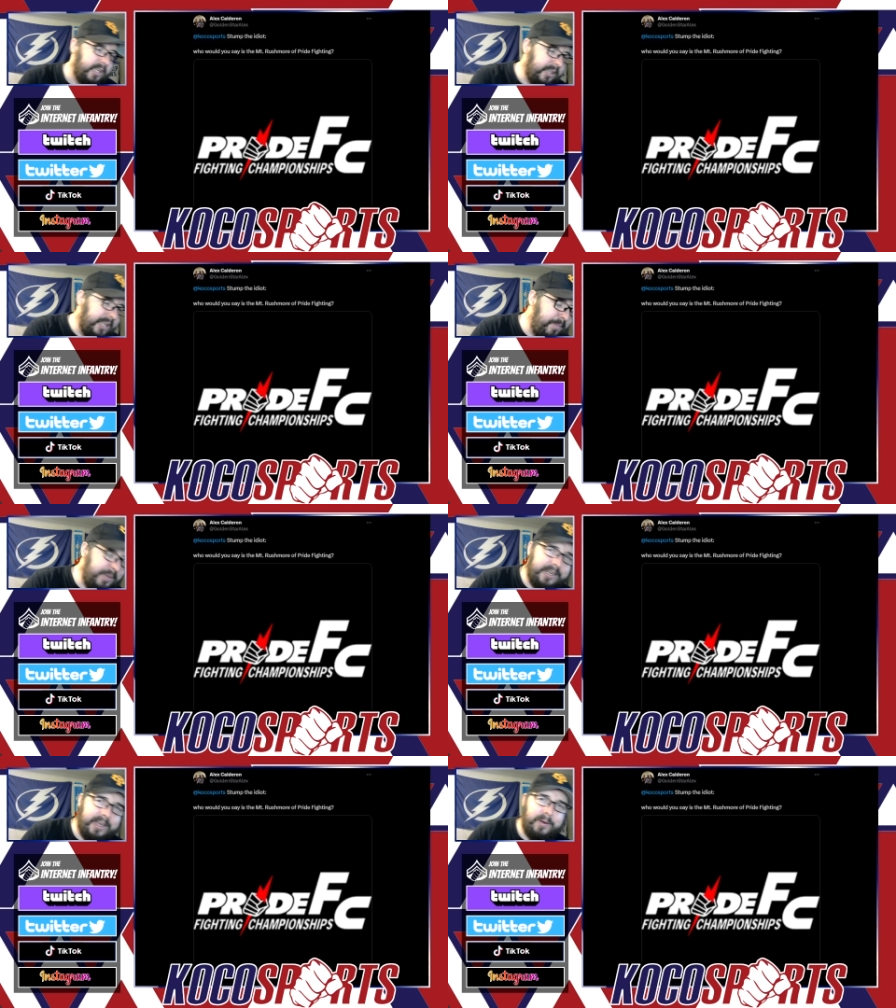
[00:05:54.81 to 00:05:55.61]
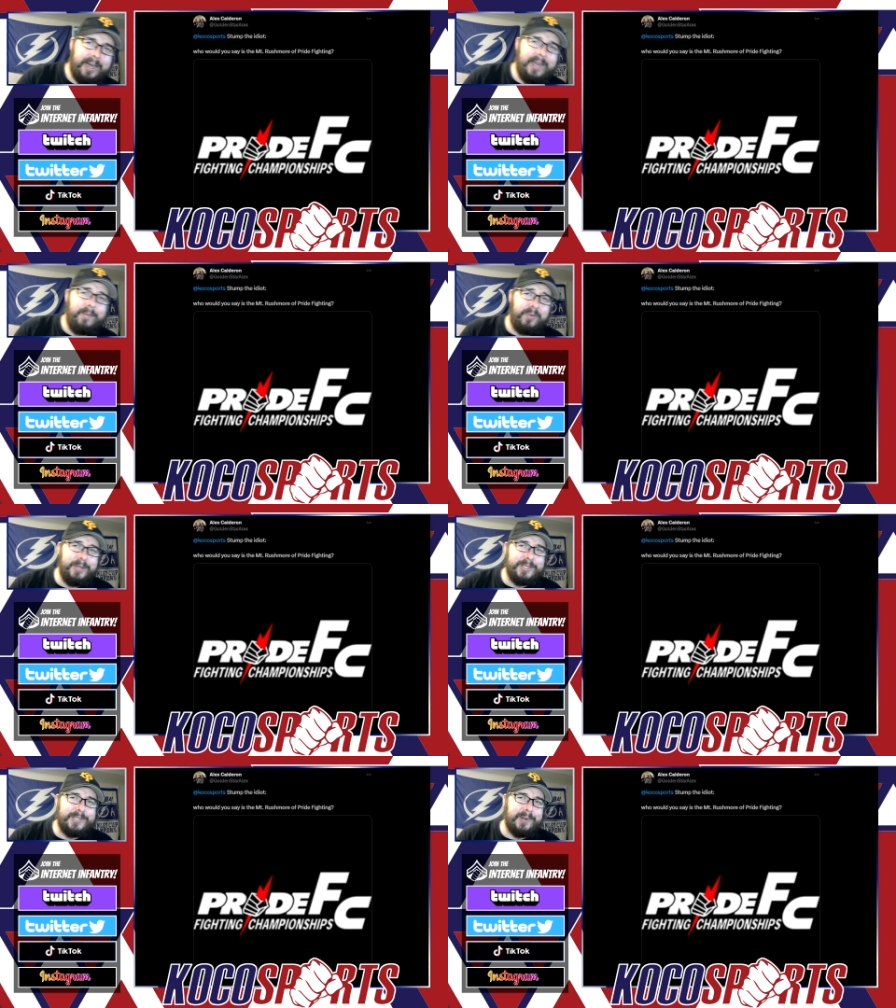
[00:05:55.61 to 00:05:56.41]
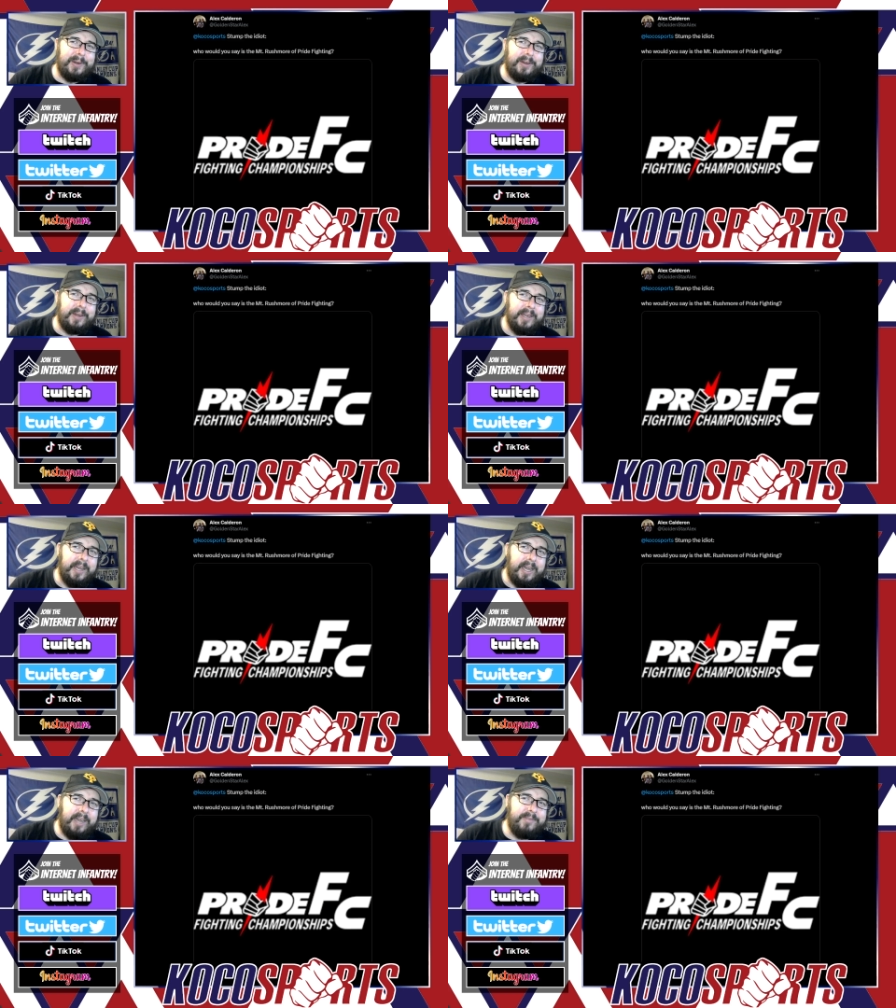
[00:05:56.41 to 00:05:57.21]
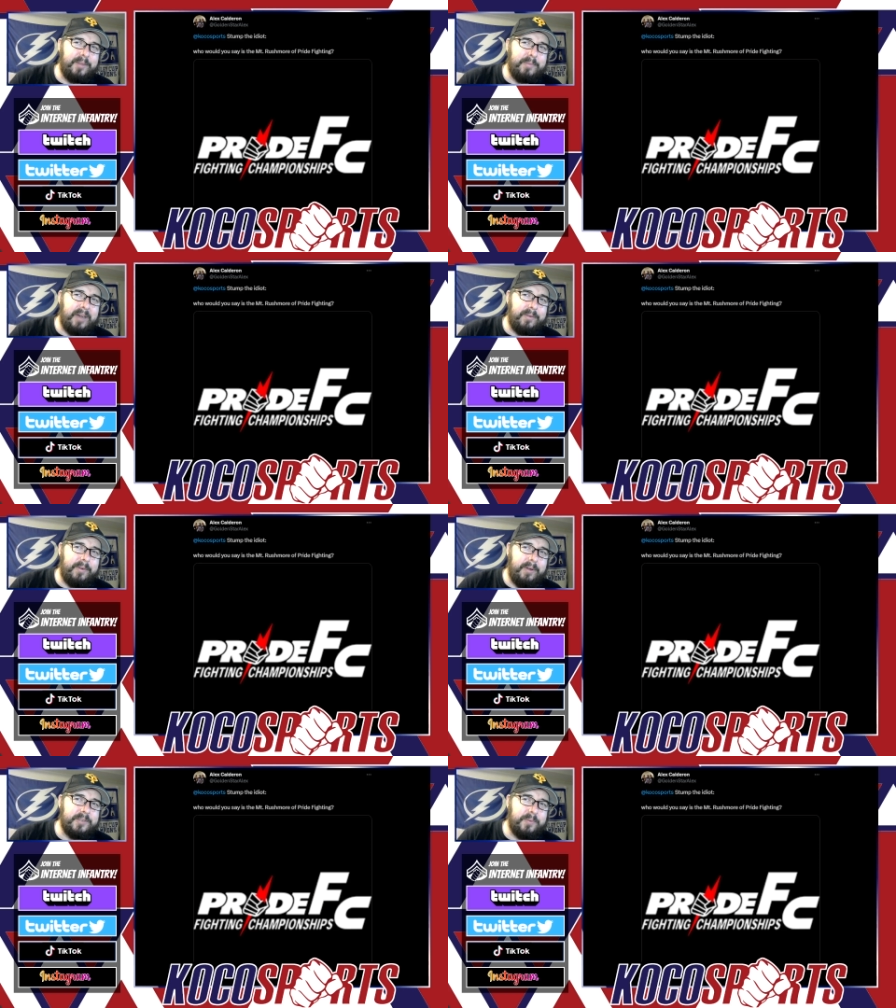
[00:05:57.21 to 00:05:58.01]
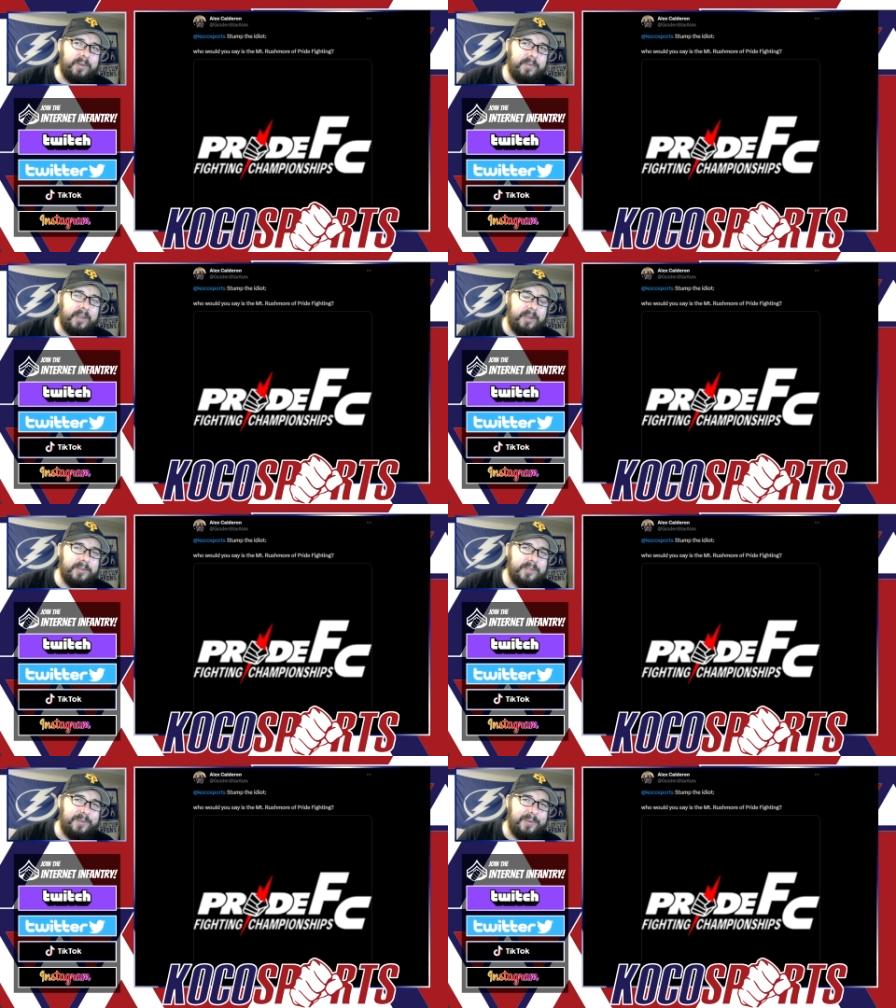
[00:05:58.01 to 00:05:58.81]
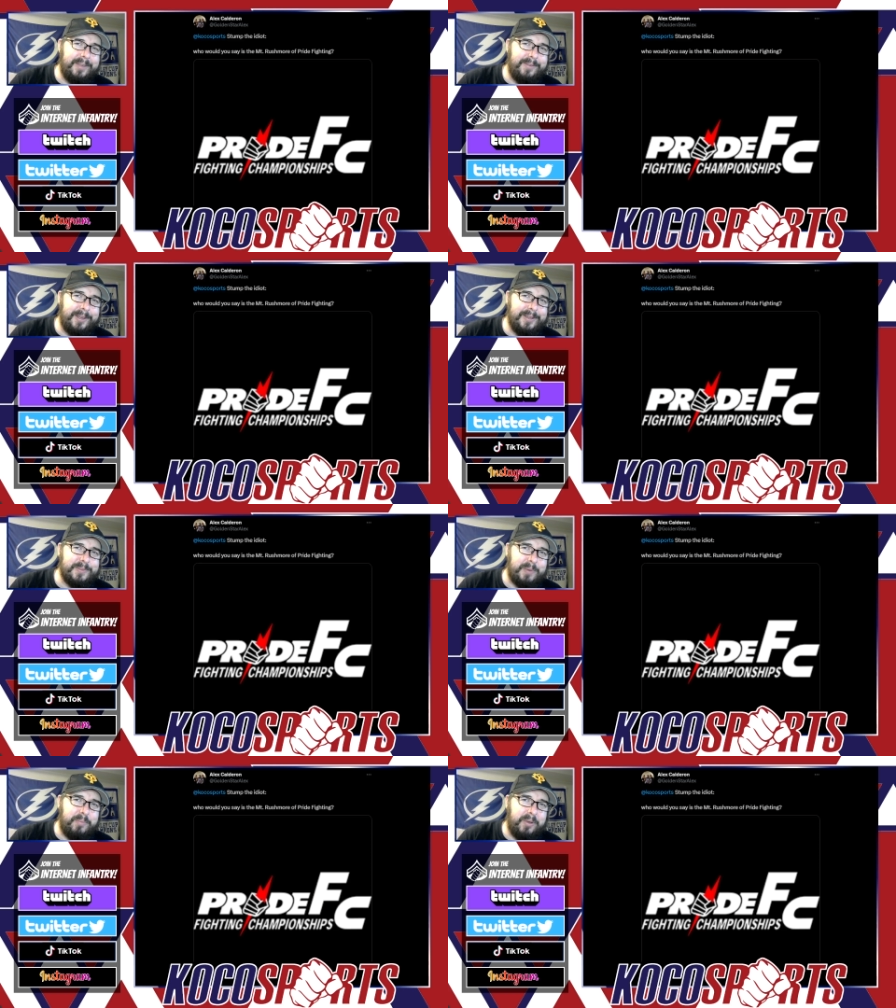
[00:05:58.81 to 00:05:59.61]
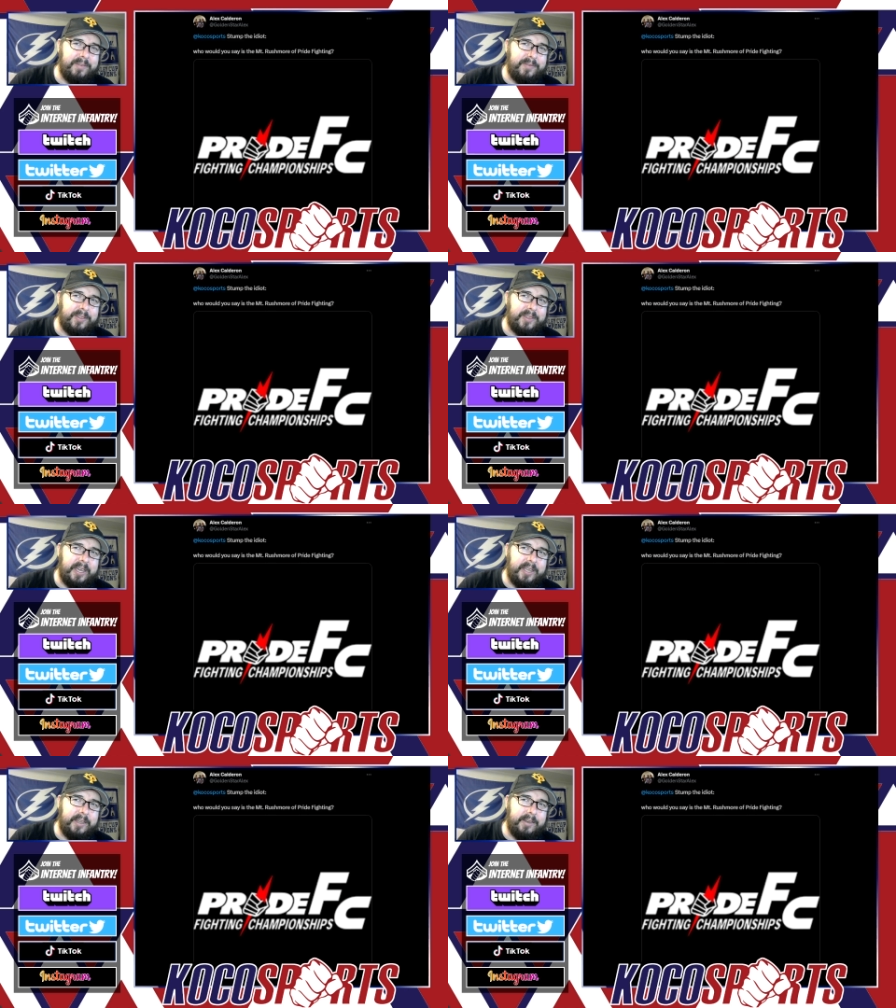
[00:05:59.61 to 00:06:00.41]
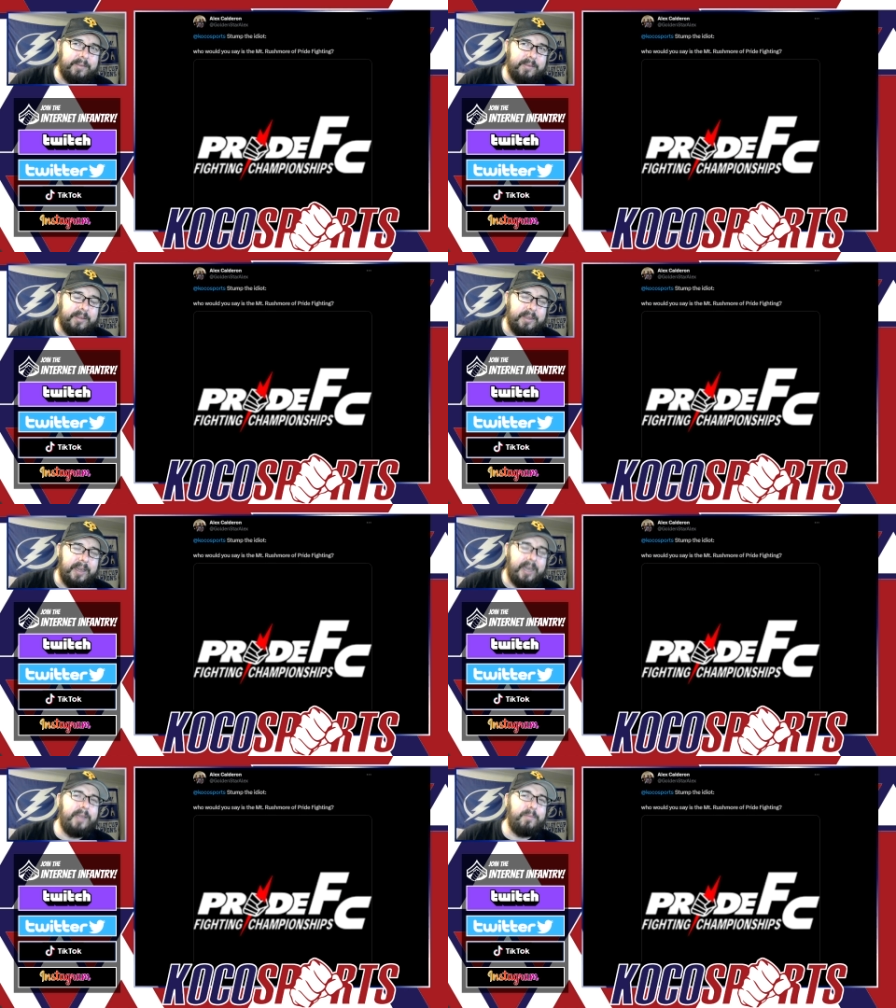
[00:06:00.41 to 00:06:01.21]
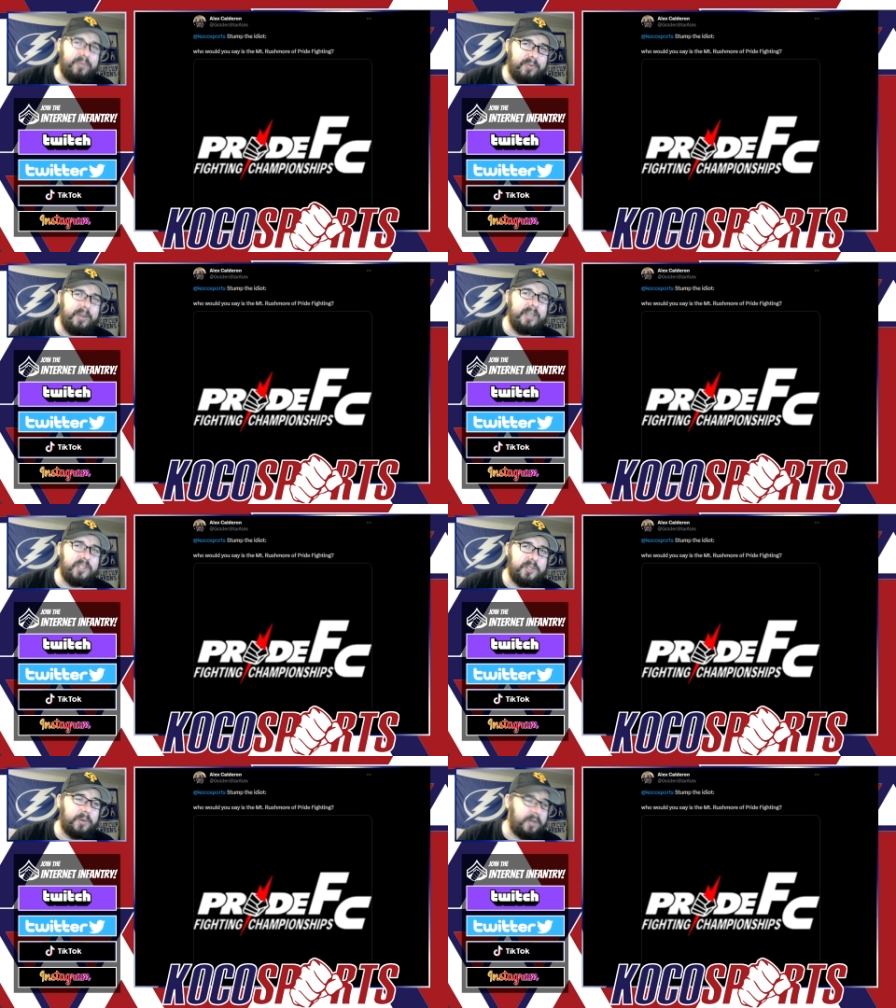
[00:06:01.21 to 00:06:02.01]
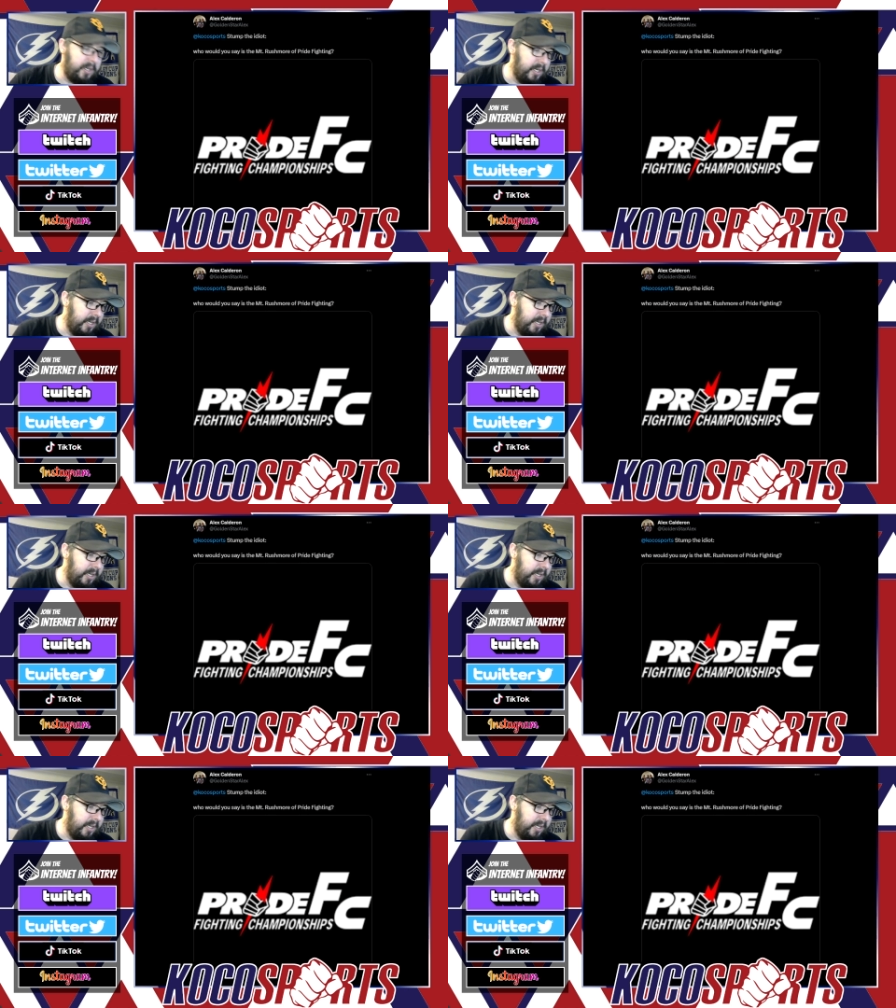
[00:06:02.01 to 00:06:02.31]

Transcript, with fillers: Let me know. I'm pretty sure I've done Mount Rushmore videos, Q&A videos, where I put a 5th guy in. I am pretty sure.